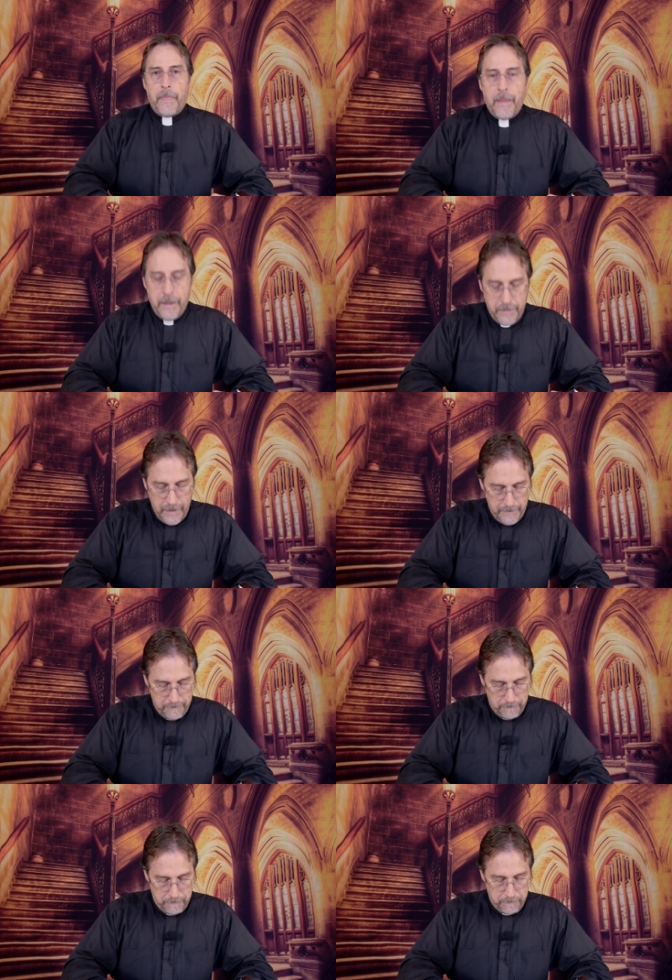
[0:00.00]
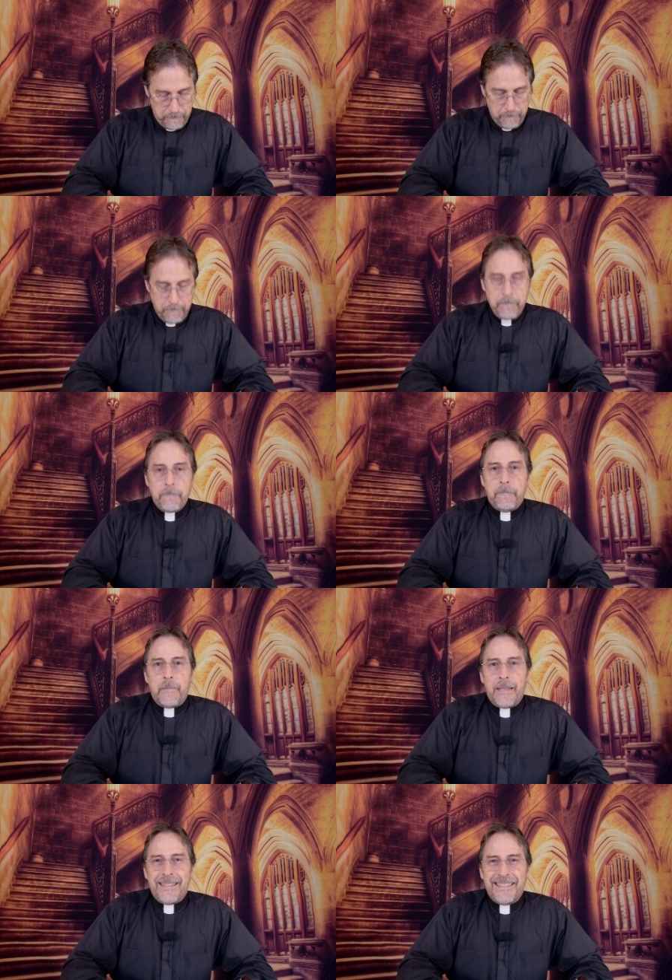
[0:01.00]
Got that?
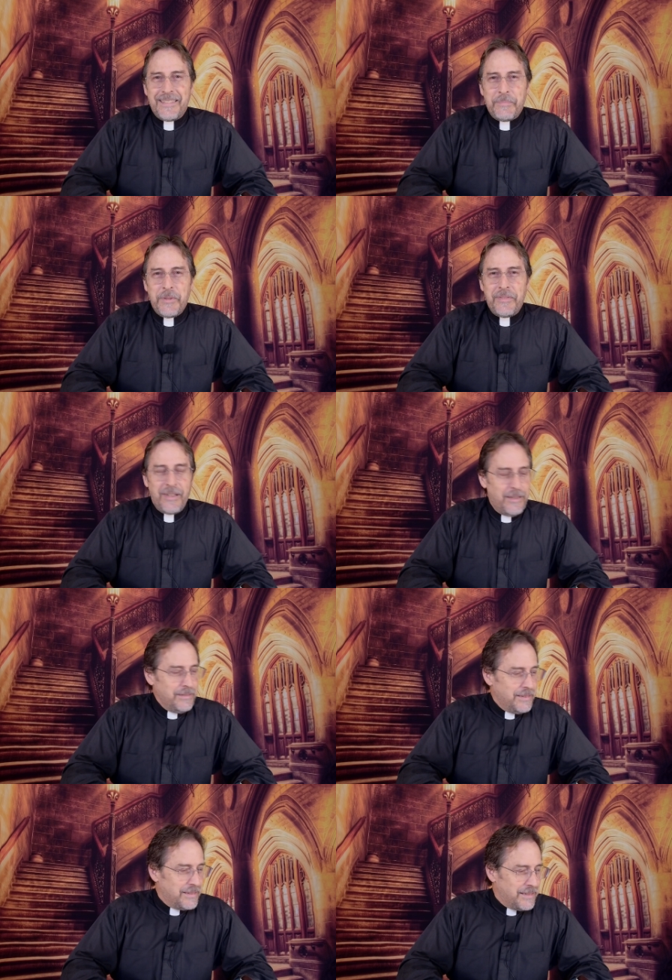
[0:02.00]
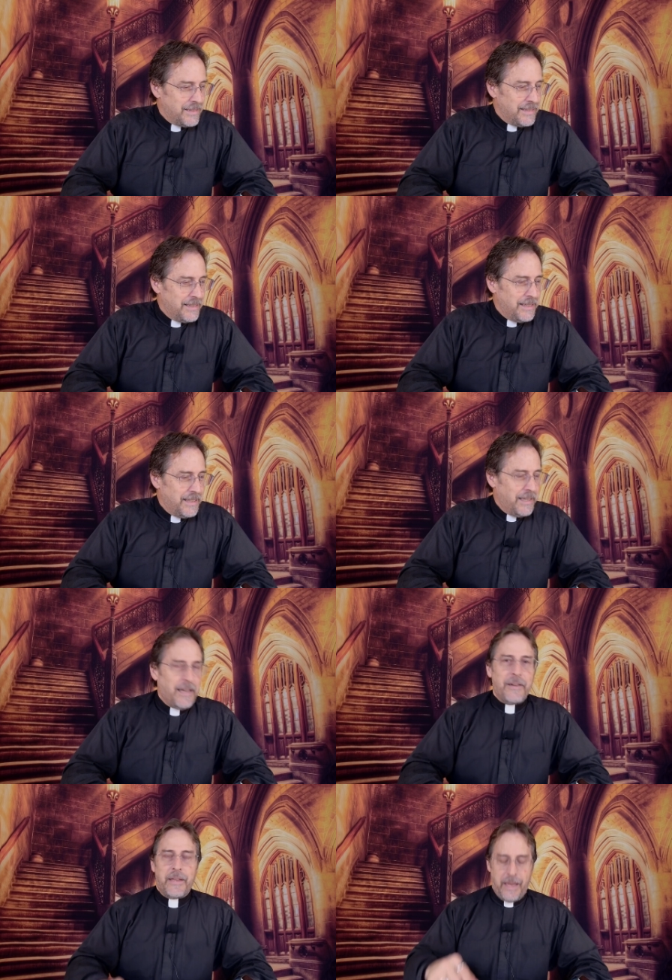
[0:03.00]
Moving along?
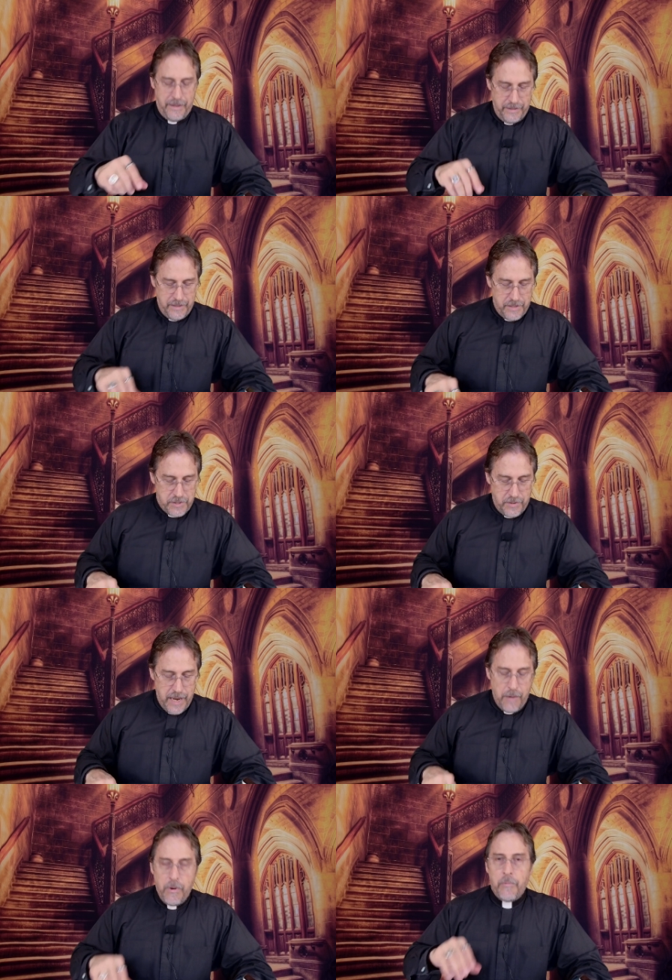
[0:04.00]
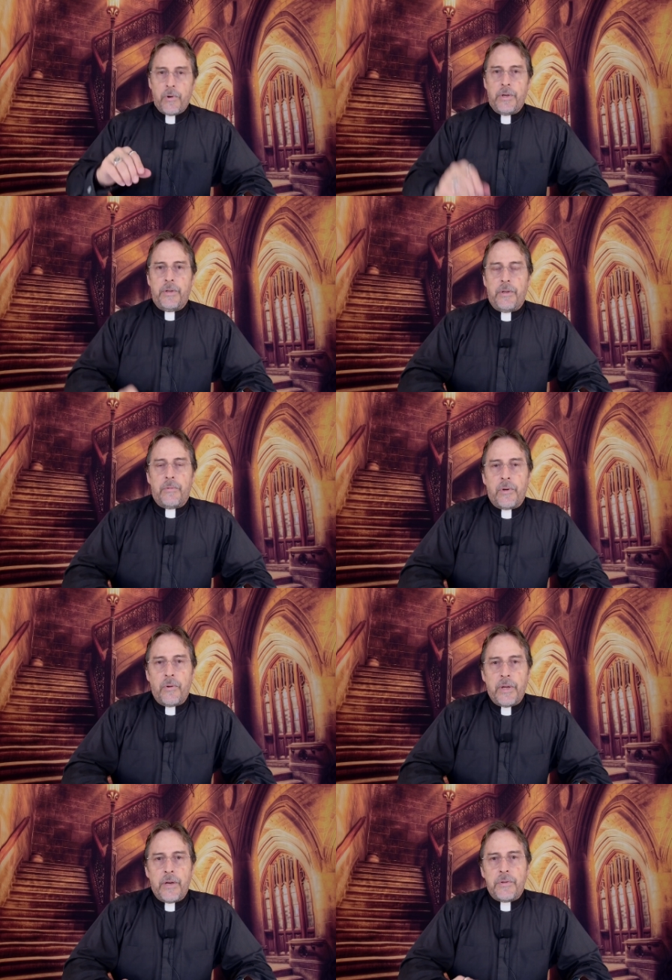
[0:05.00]
Okay, so now what we're going to do, we're
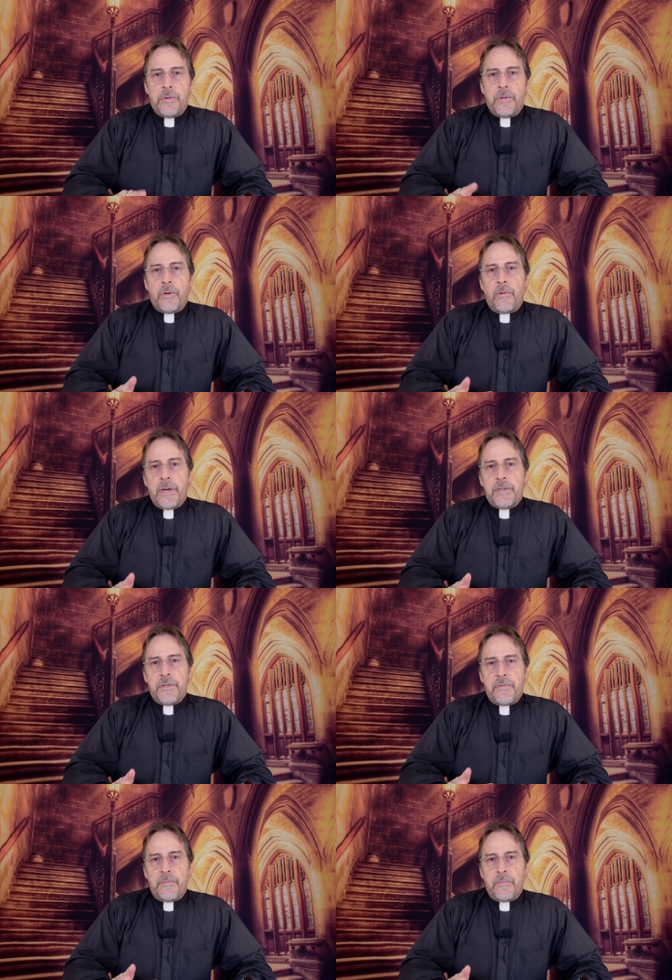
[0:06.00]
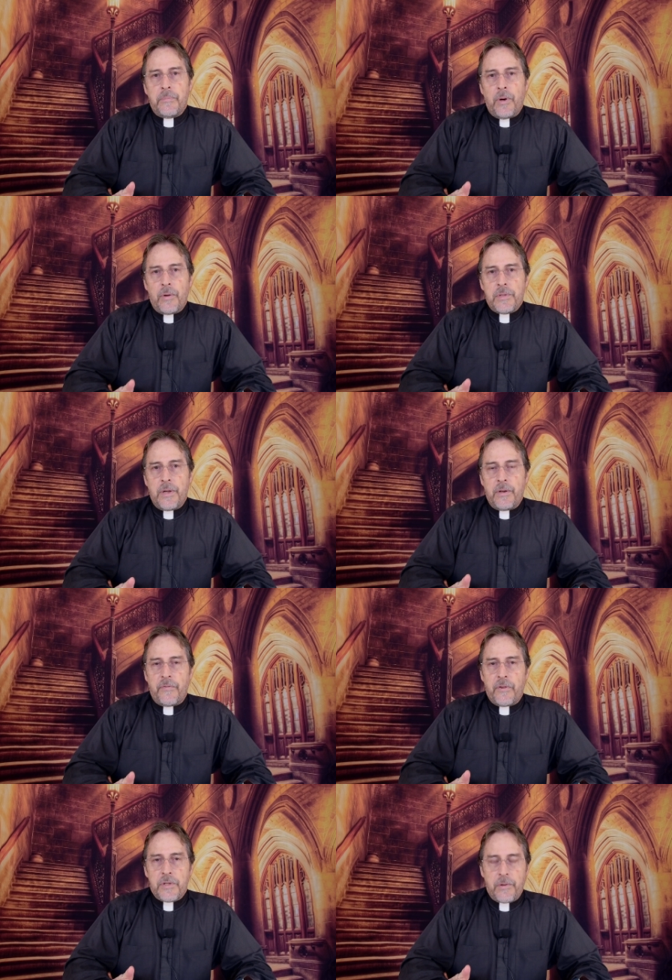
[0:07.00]
going to go to the questions from Paul's letter to
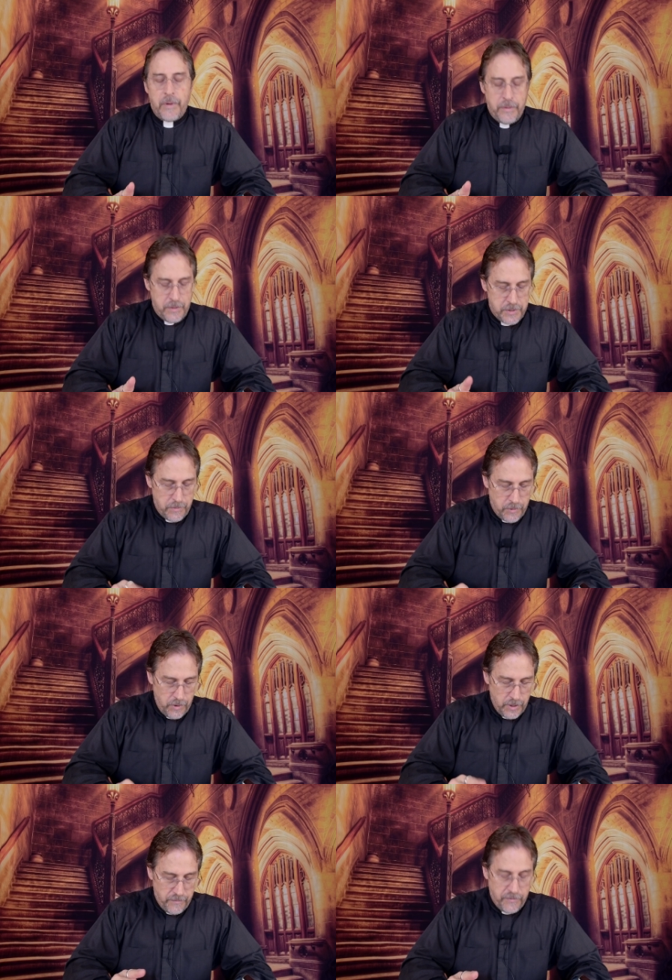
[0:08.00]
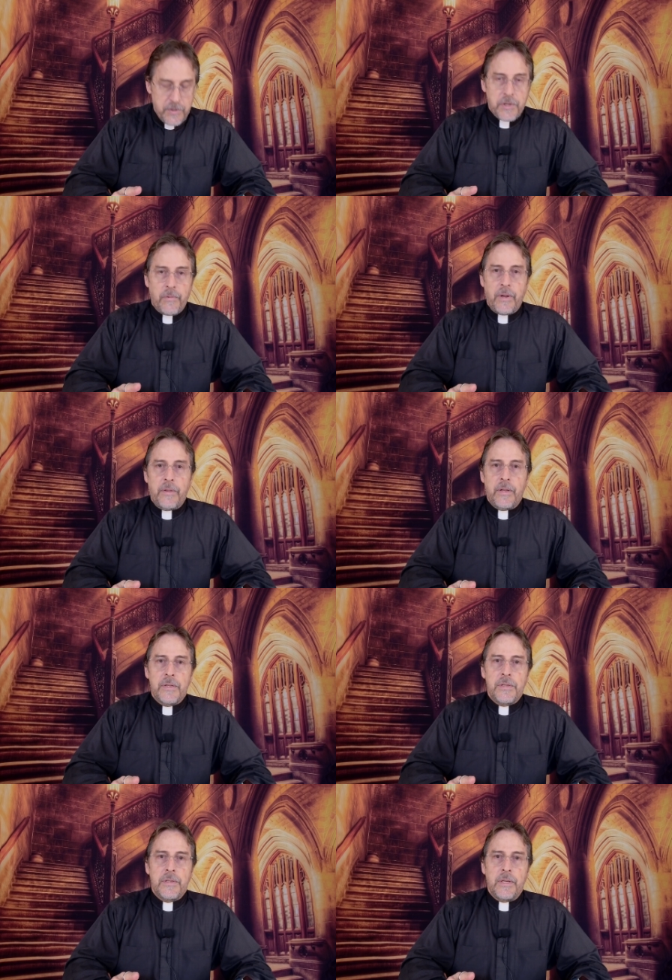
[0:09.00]
1 Corinthians. So we're going to look at 1
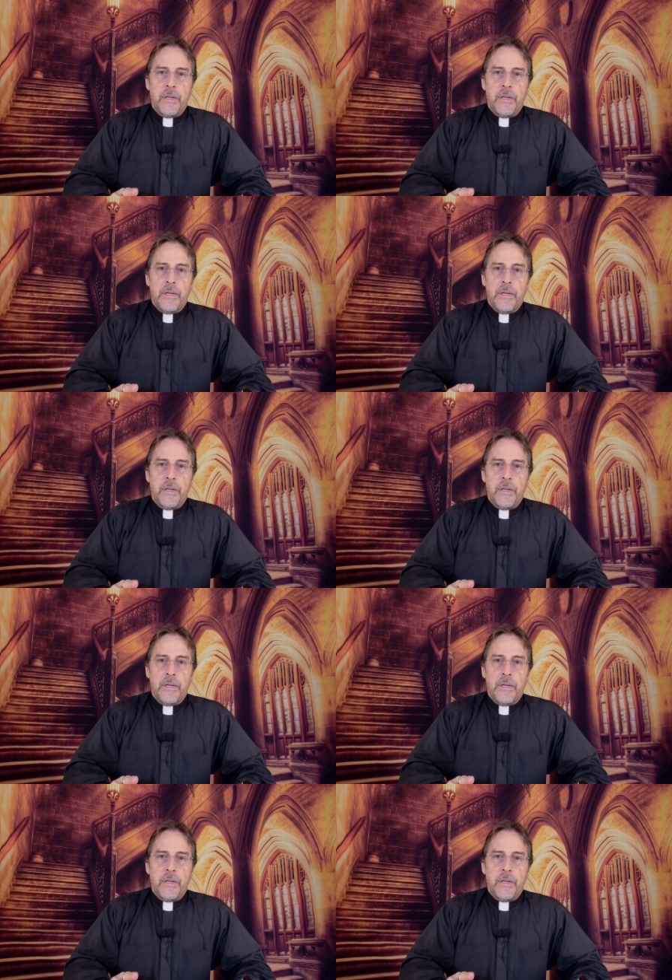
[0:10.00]
Corinthians